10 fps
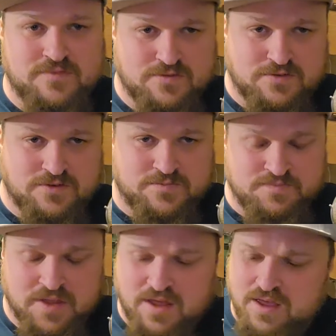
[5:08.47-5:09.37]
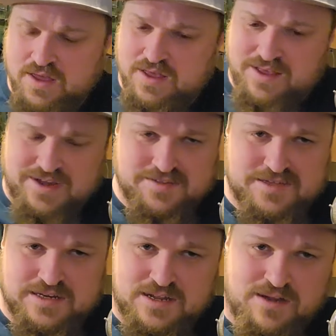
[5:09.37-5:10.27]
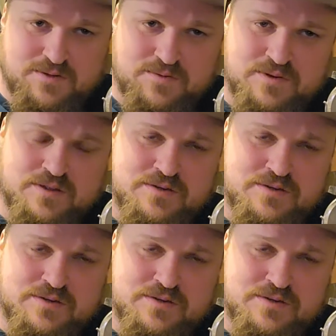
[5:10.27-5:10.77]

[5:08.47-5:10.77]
So, like I said, I don't want